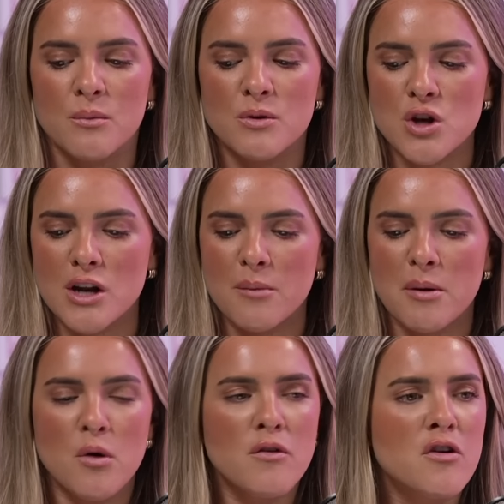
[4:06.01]
We showed a little
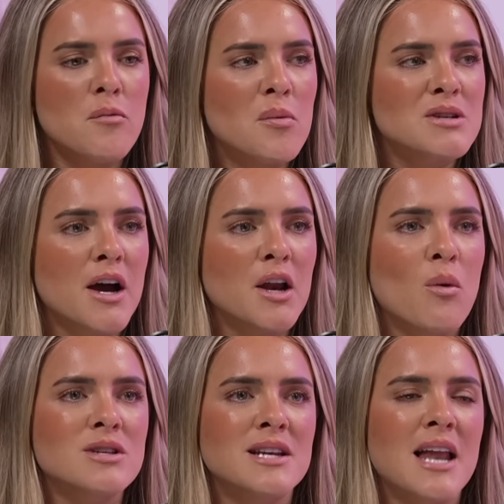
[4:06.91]
bit more of a vulnerable side. It
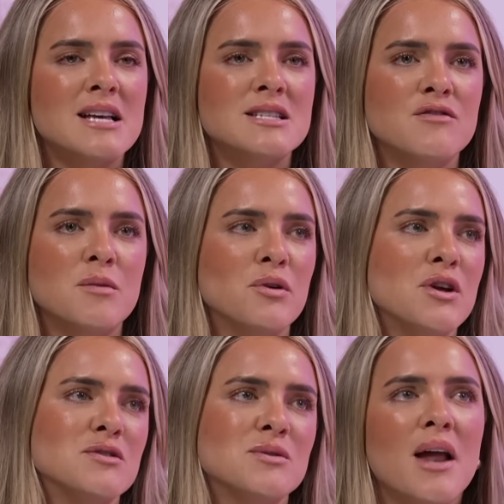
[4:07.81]
wasn't less of the
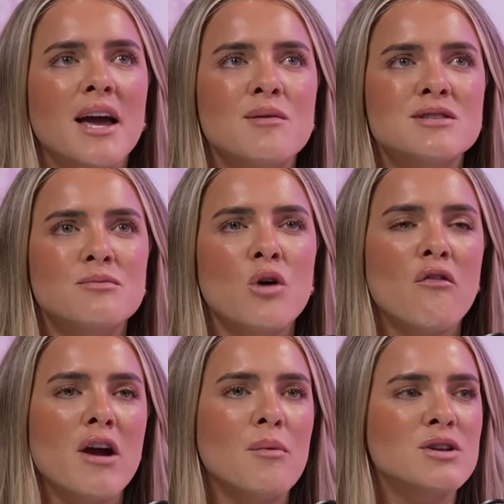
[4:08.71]
producers were like, it was
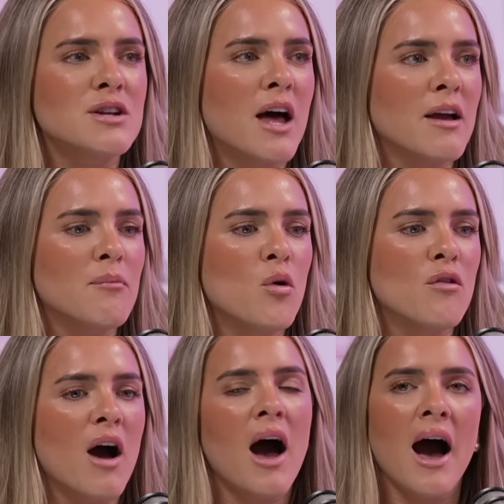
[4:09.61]
not very much a like more
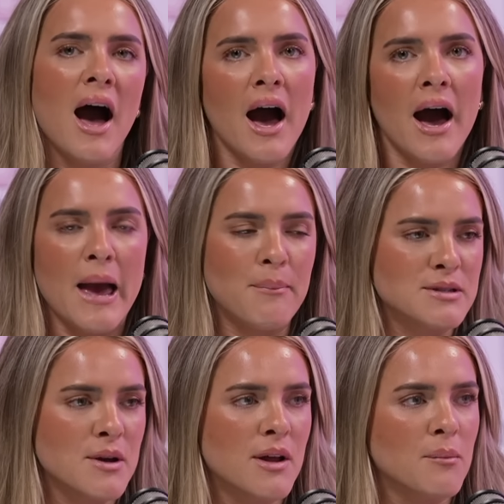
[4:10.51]
of a ha ha
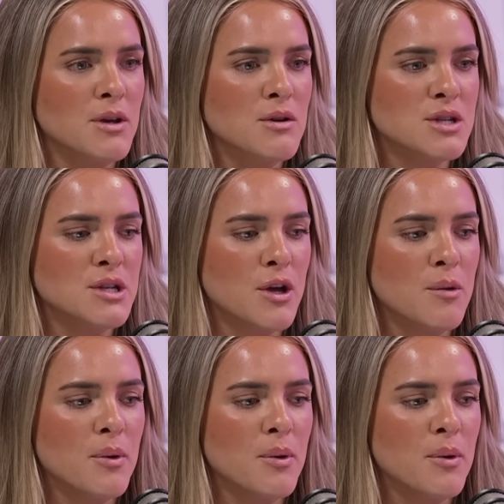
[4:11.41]
episode like we usually do.